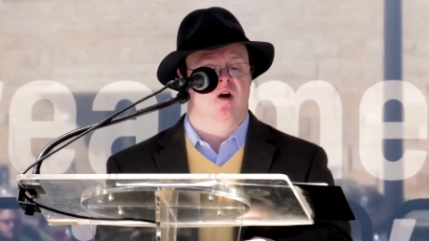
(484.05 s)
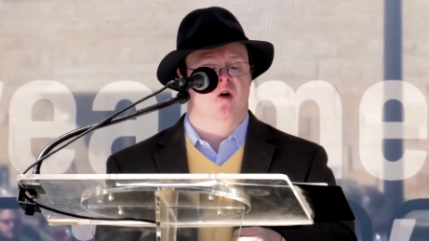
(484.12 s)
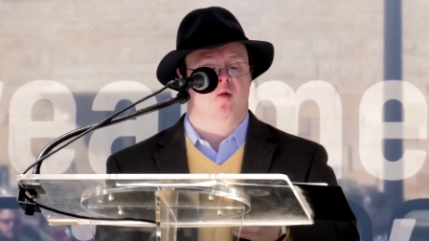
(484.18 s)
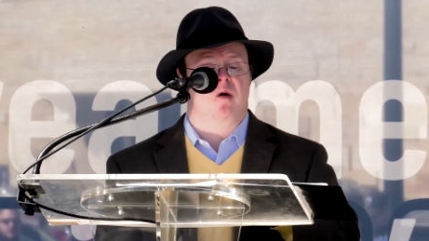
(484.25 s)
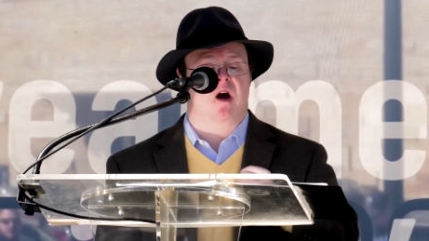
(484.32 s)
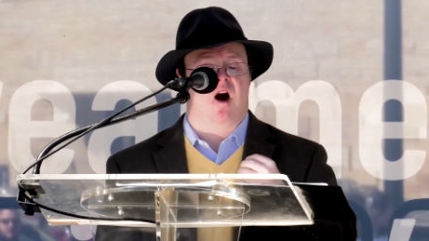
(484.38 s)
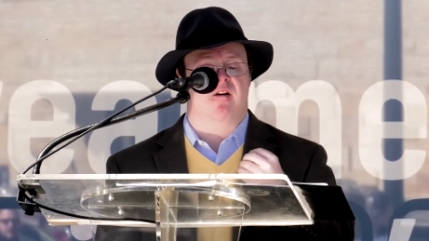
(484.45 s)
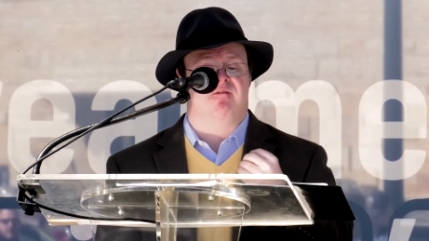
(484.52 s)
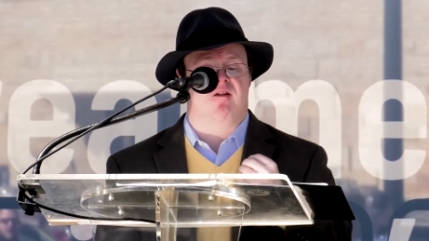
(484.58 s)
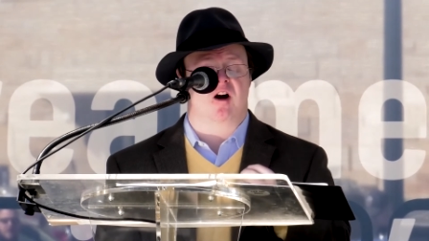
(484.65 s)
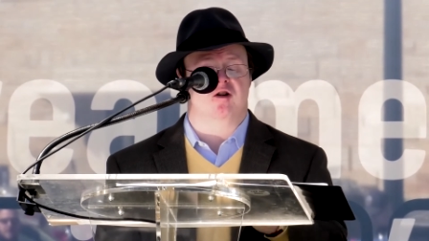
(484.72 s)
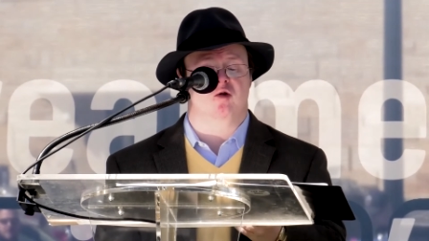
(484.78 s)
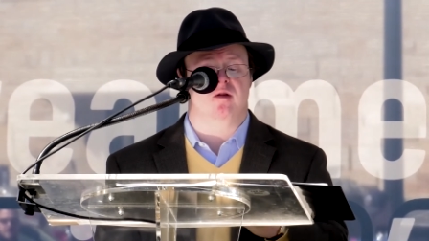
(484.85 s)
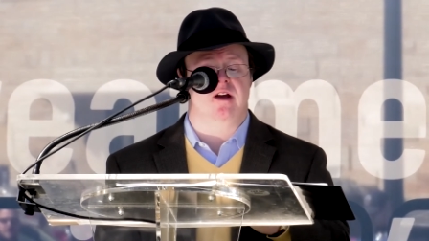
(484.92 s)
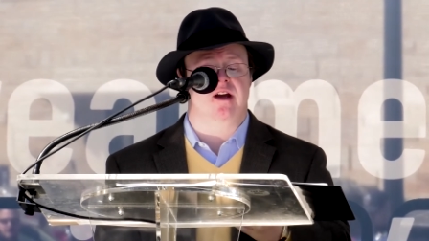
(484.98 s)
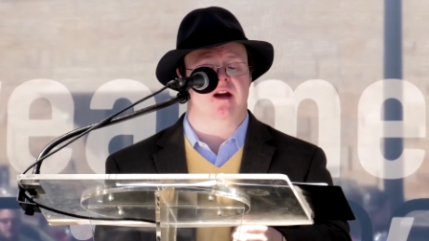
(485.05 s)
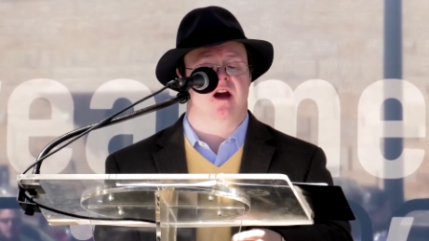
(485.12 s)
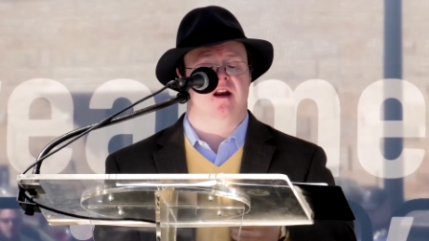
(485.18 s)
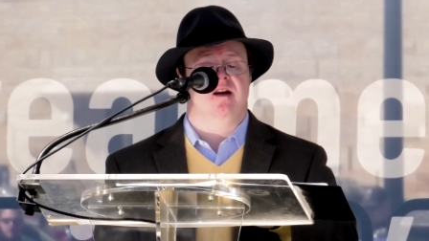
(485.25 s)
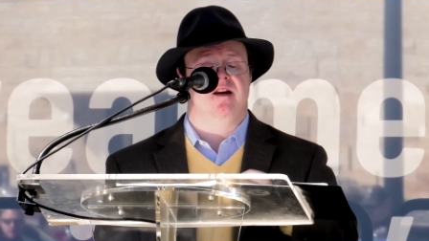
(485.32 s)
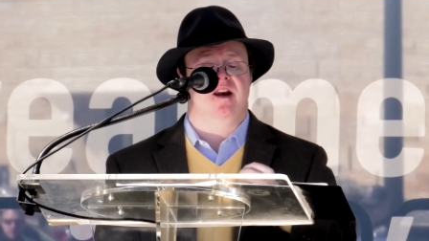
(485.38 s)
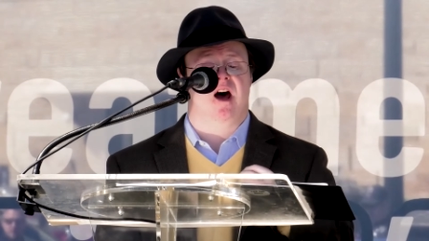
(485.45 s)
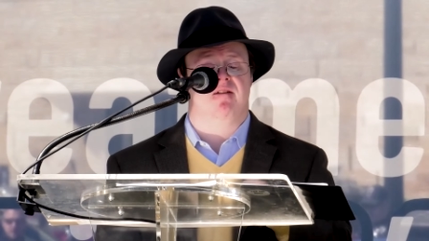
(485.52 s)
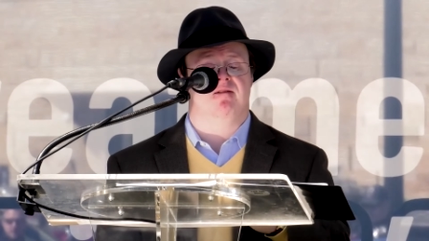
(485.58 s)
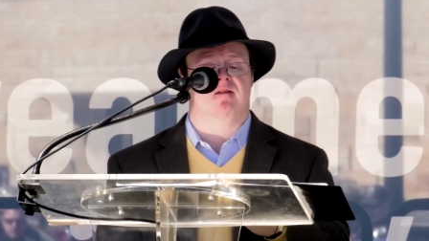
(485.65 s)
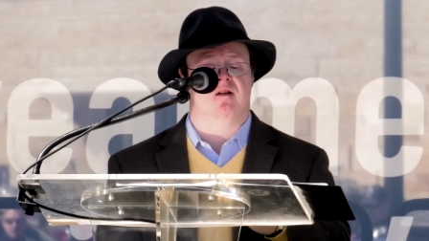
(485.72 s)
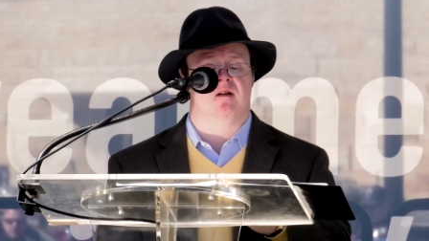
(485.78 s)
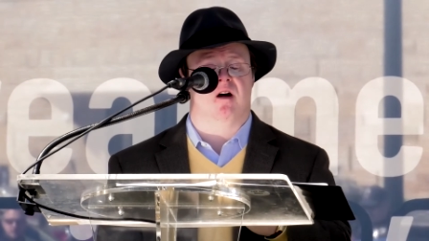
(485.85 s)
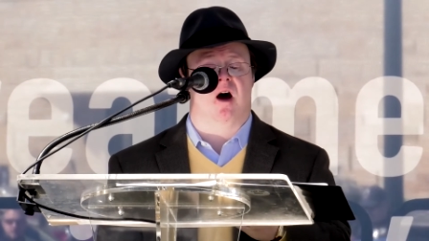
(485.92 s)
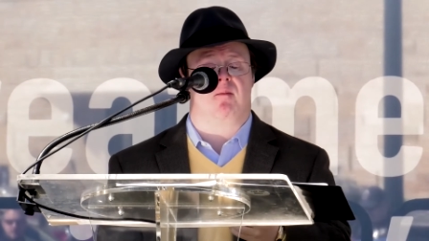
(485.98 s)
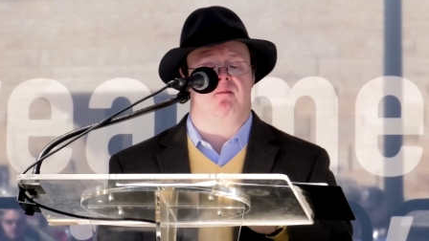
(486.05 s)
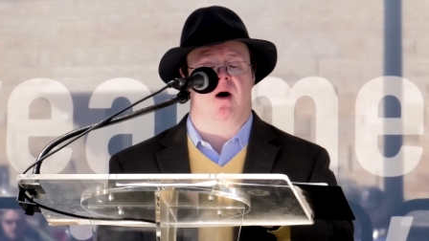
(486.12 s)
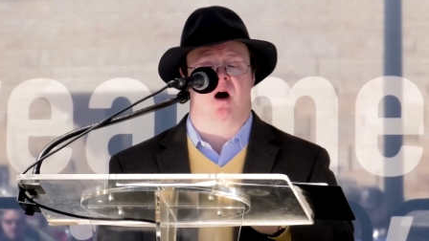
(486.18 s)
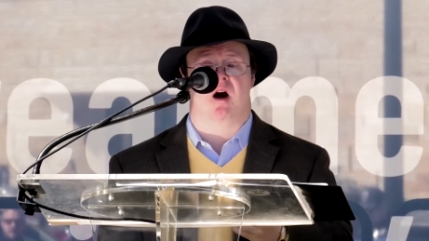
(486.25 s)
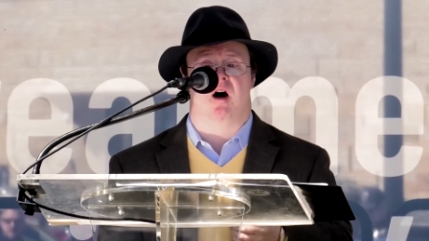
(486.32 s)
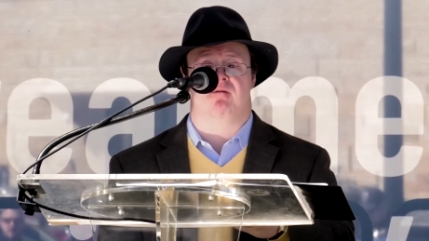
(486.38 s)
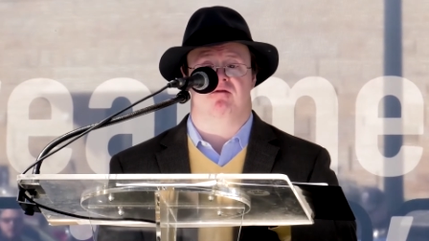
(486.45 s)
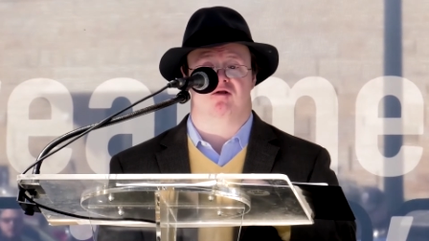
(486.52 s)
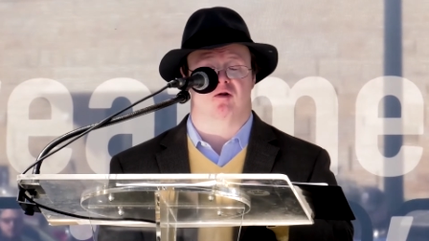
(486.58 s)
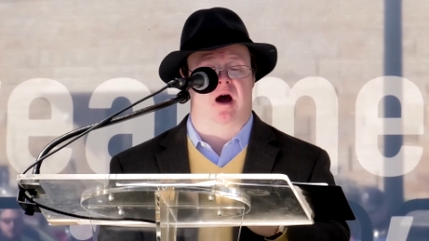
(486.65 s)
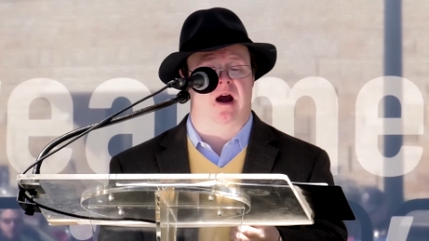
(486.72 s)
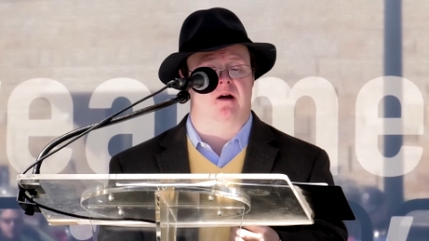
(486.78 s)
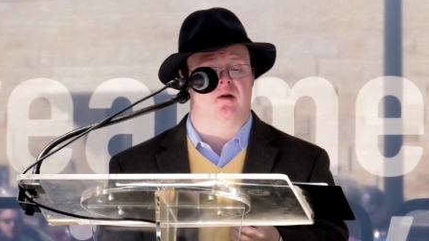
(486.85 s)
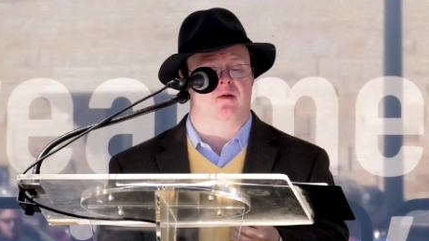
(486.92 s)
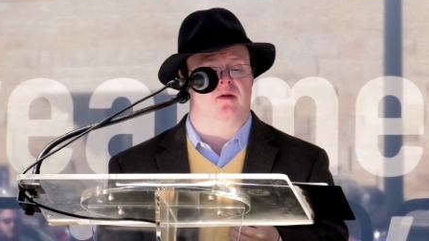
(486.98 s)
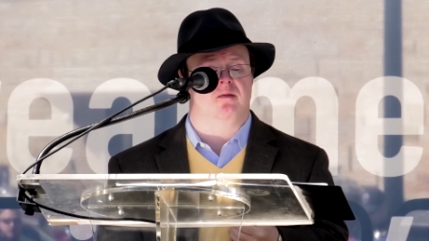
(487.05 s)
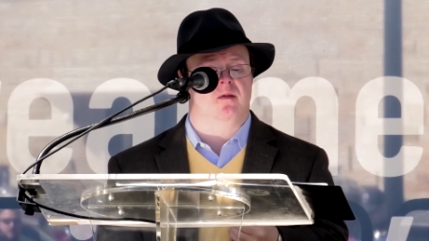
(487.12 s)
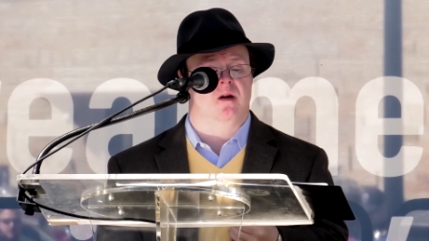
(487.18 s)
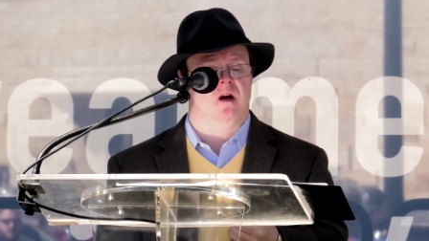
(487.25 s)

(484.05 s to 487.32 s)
We are virtually never a part of trials,